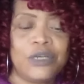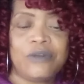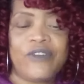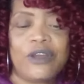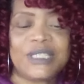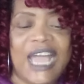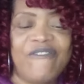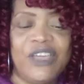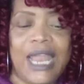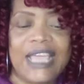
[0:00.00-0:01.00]
reverse. I
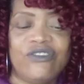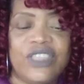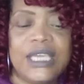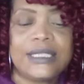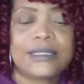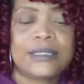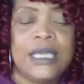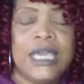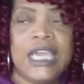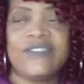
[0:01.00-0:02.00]
feel like this, if